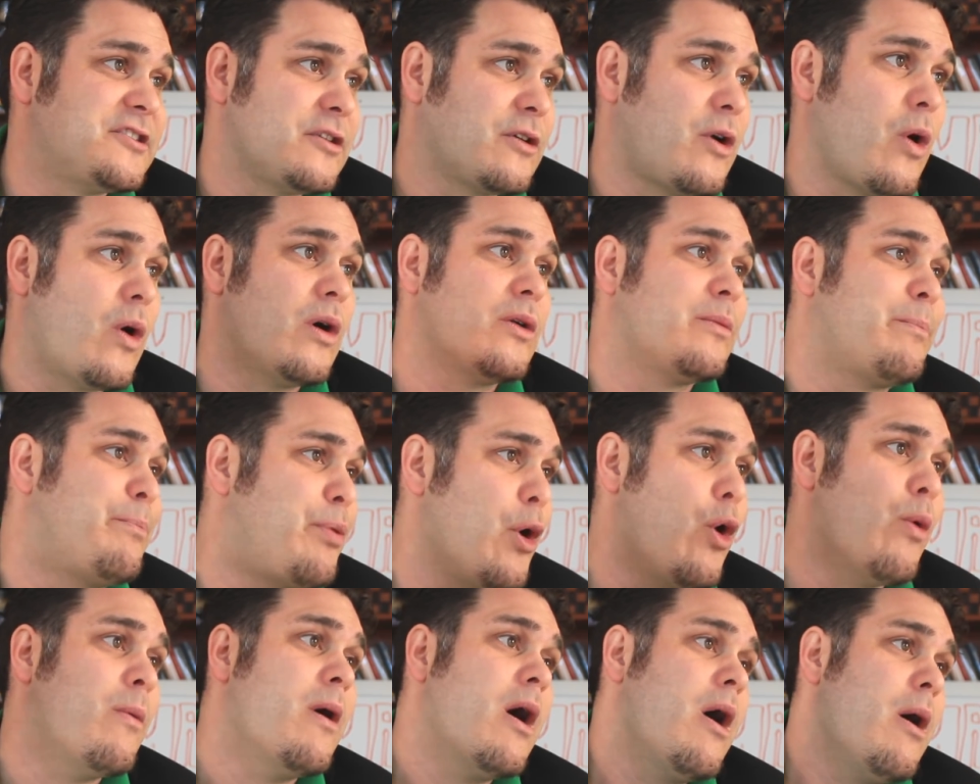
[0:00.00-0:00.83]
So going,
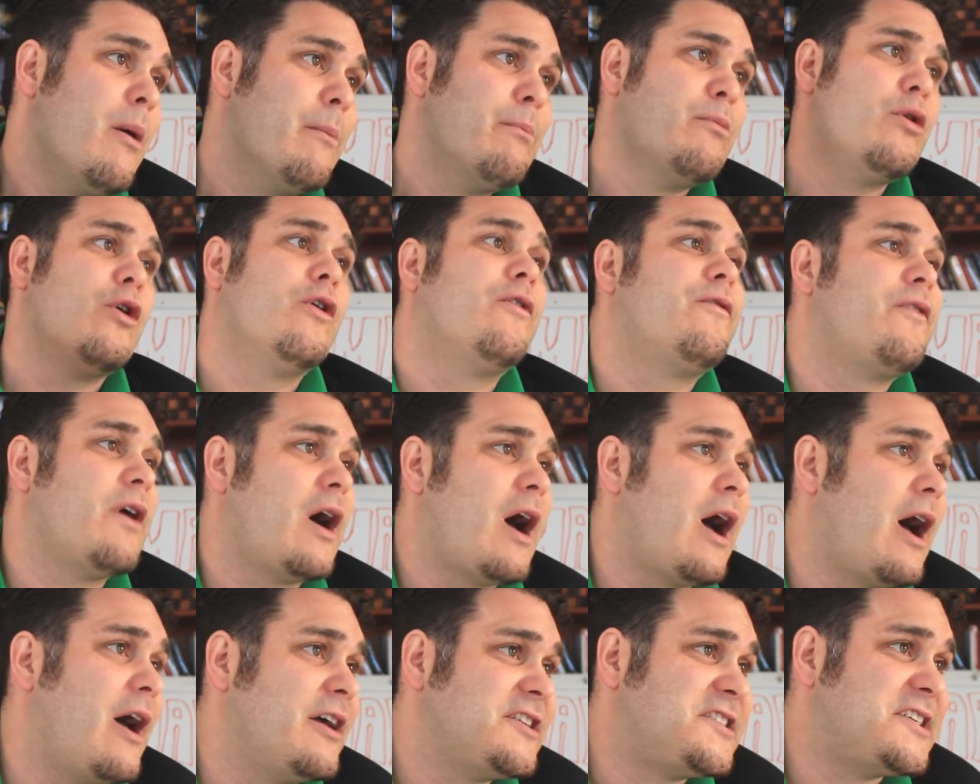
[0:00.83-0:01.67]
boom, move
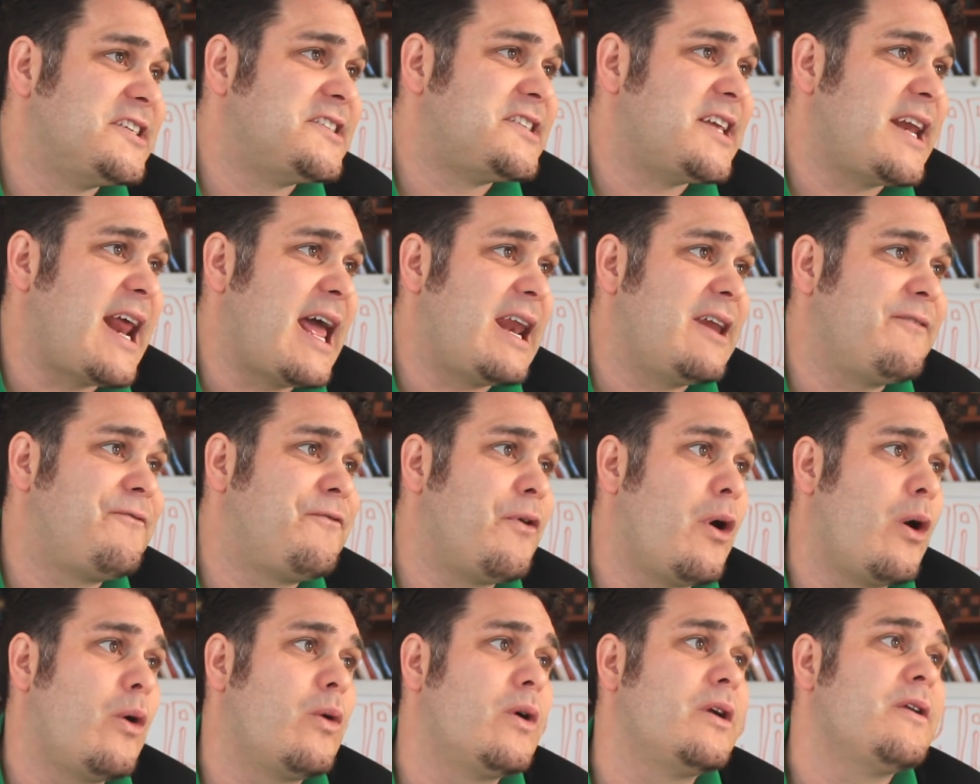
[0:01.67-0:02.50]
Cincinnati
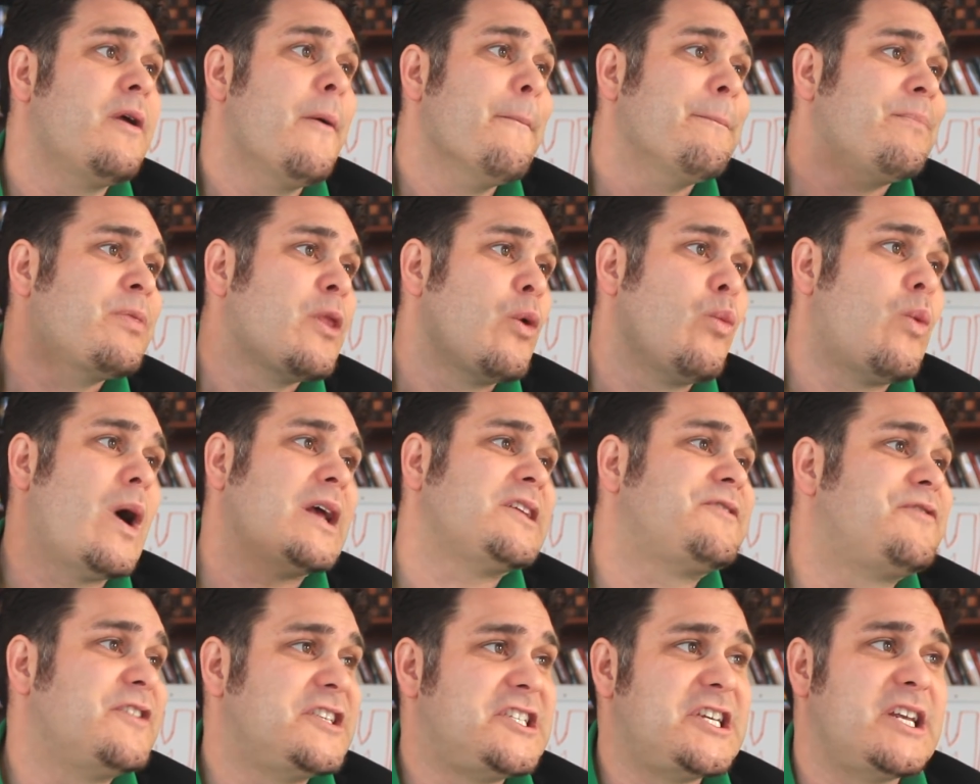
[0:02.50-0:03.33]
forward.
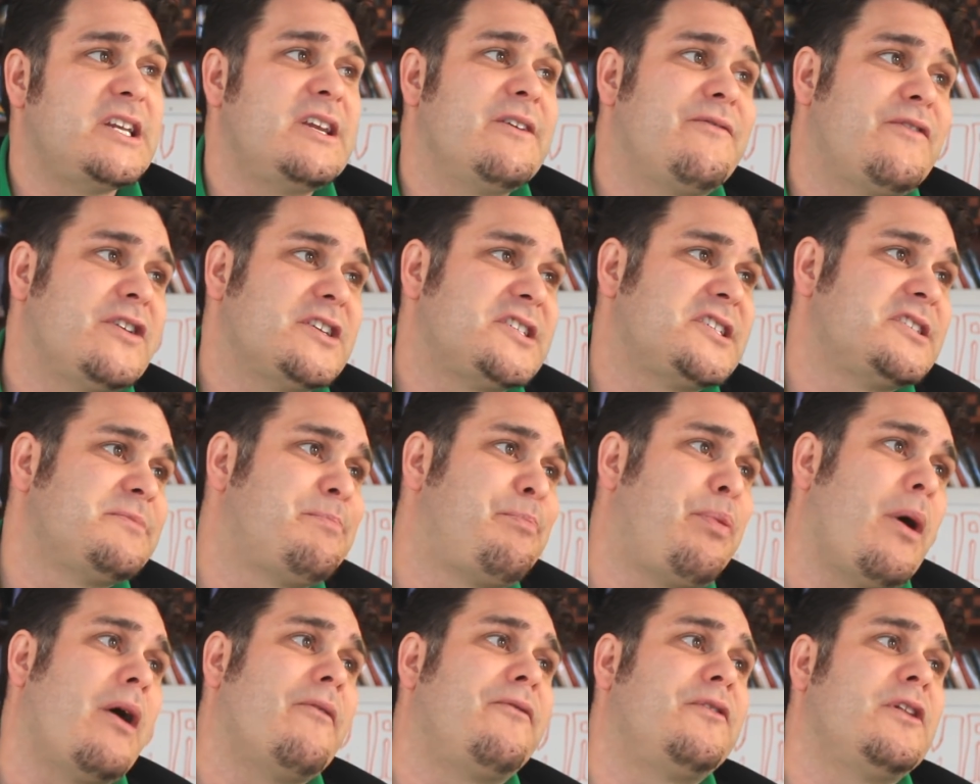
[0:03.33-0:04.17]
West Virginia versus
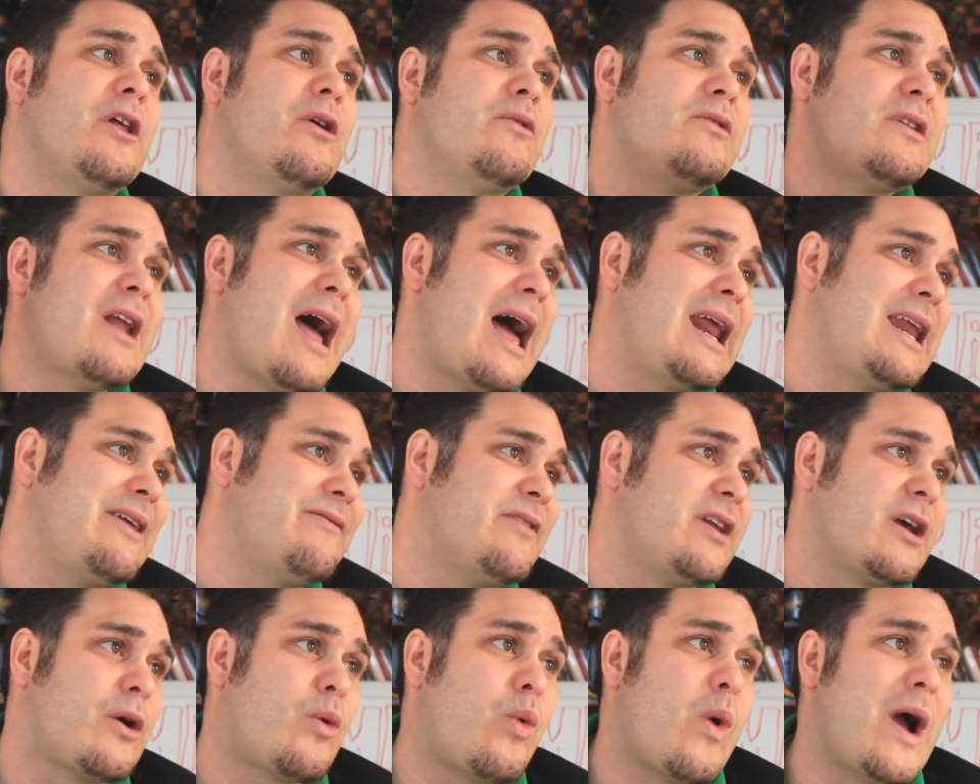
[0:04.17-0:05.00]
Buffalo, not
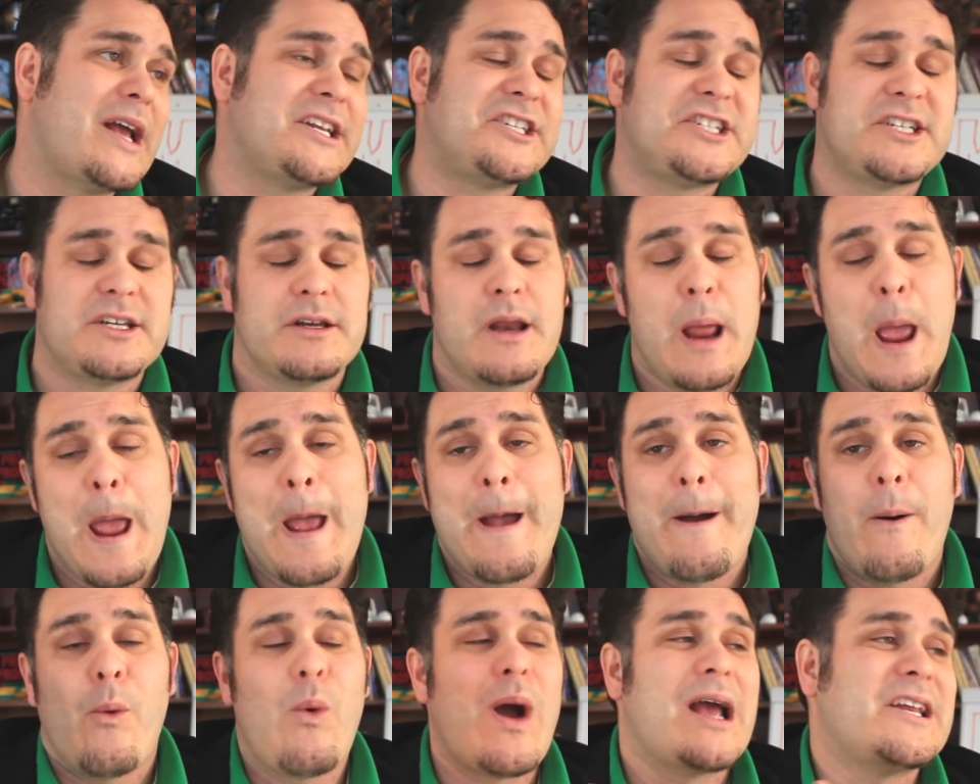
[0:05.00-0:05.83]
even a question.
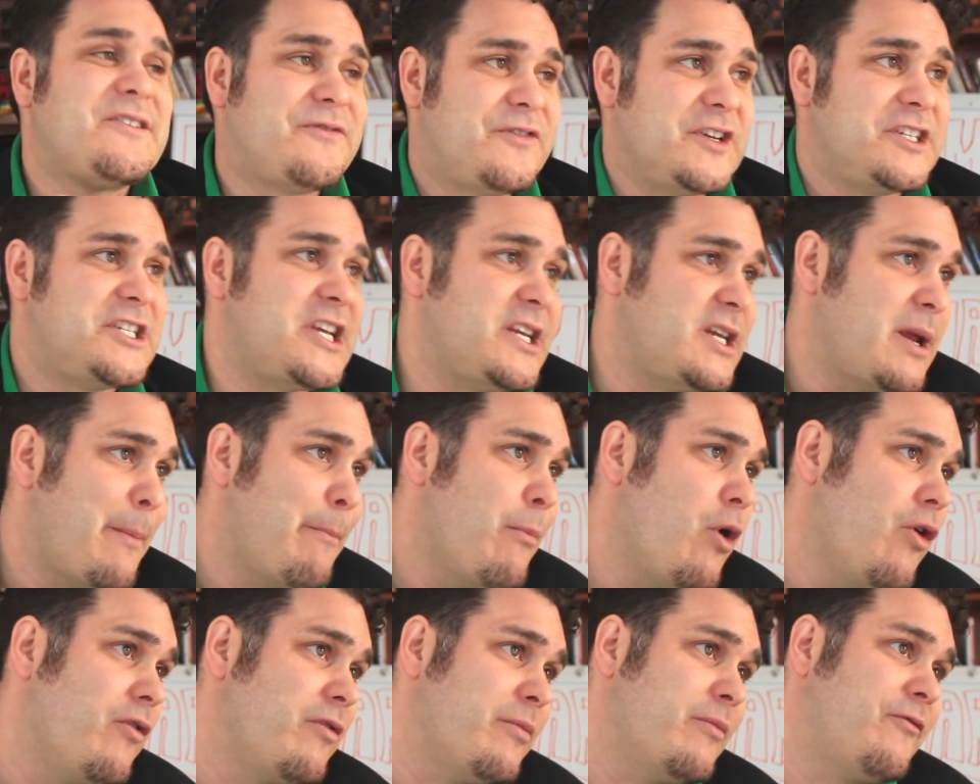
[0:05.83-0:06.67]
West Virginia,
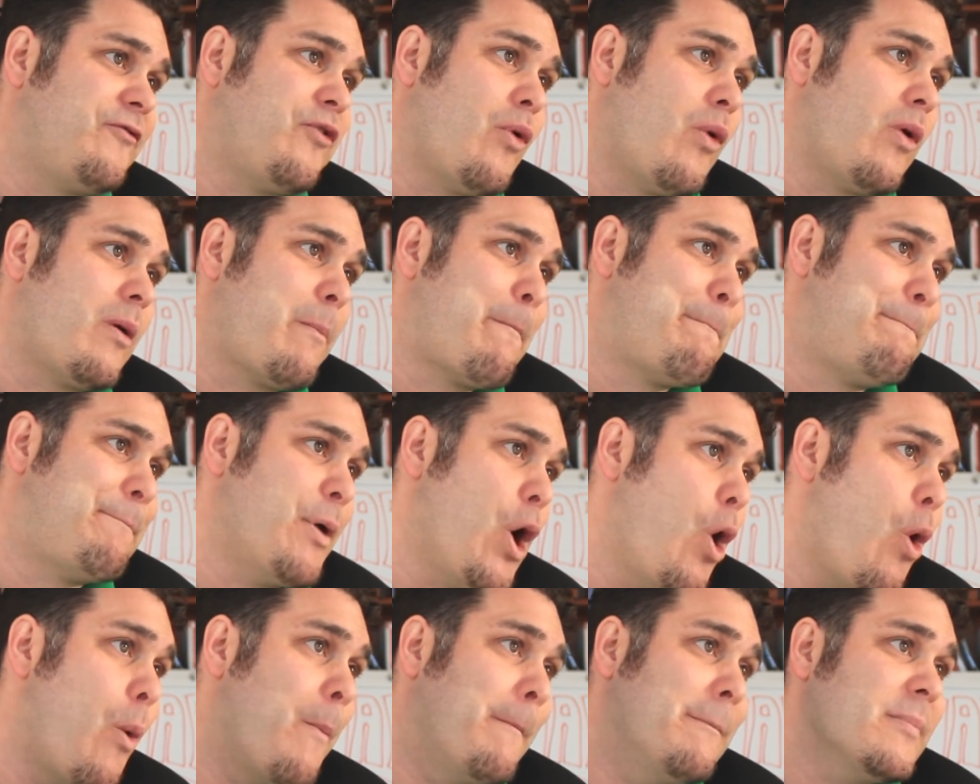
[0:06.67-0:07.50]
move them forward.
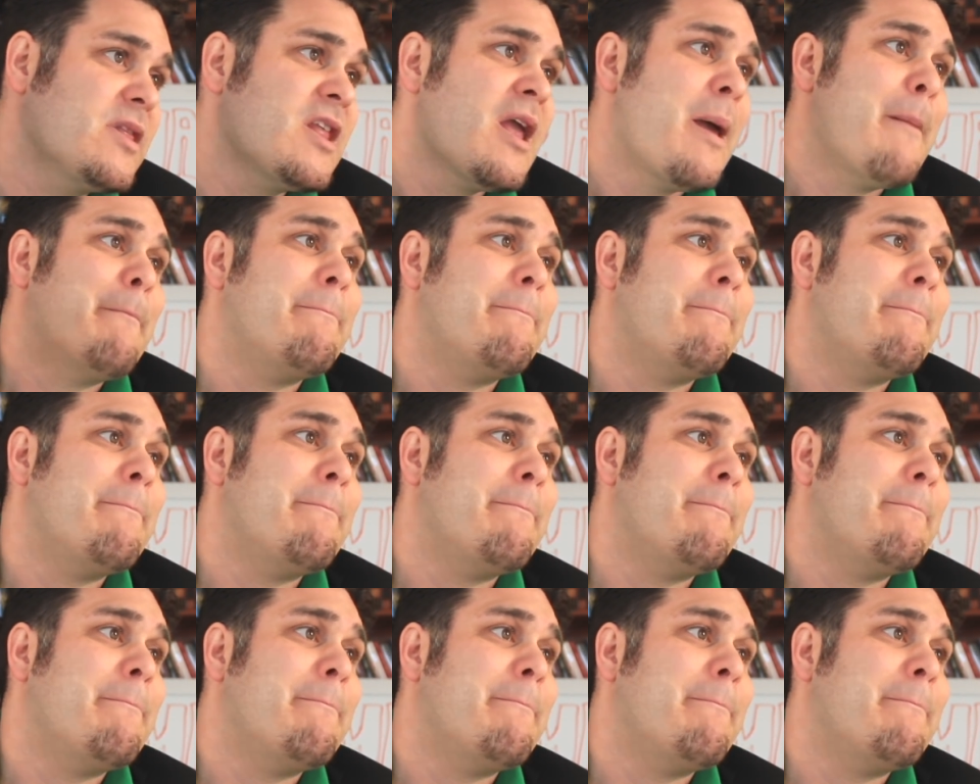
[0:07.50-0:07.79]
Boom.